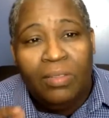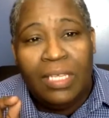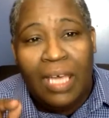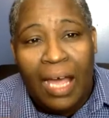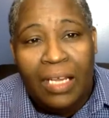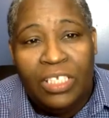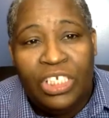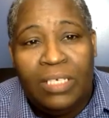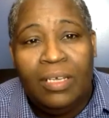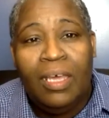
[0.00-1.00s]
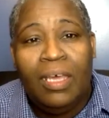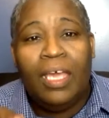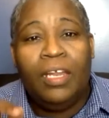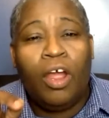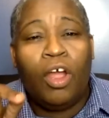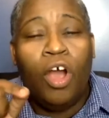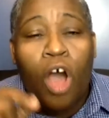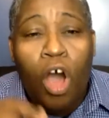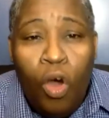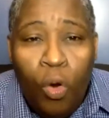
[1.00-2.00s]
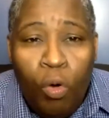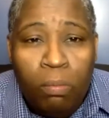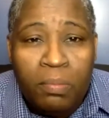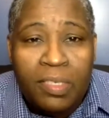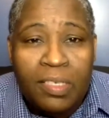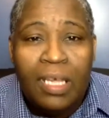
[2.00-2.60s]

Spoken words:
theology in our homes,